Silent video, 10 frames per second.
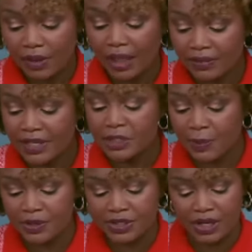These
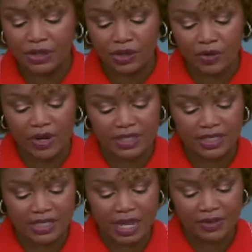personnel across the
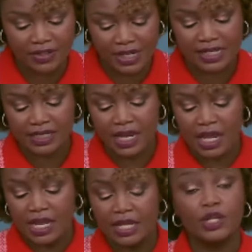southeast,
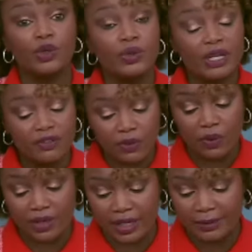including
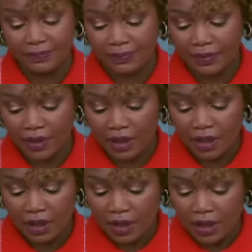Florida,
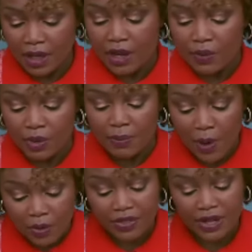will
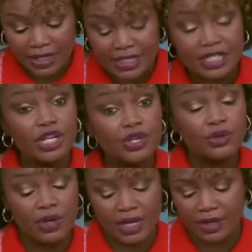both
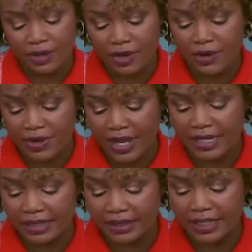continue Hurricane
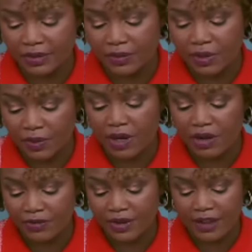Helene
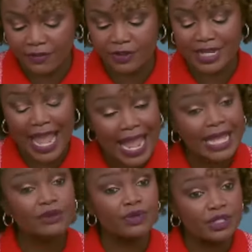recovery efforts
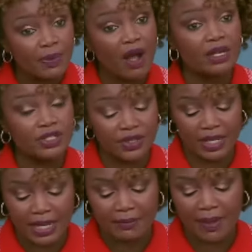and respond to
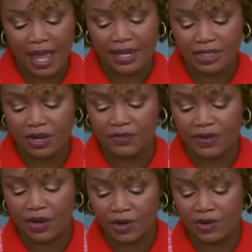the impacts of
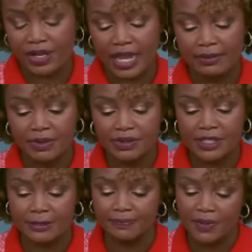Hurricane Milton.